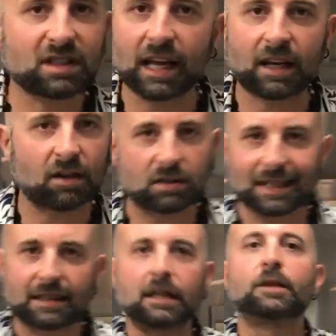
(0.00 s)
seconds
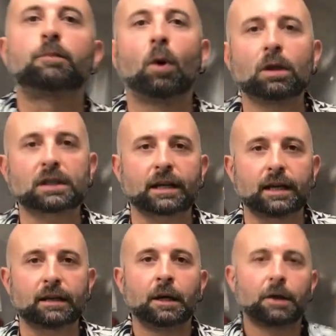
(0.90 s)
until it boils
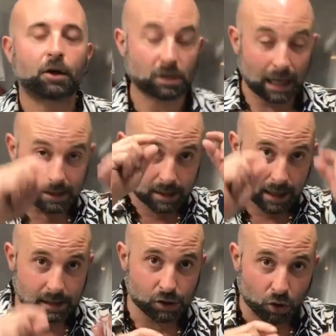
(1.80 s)
again. Because as
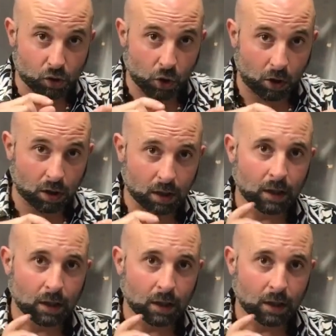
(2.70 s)
less as you cook,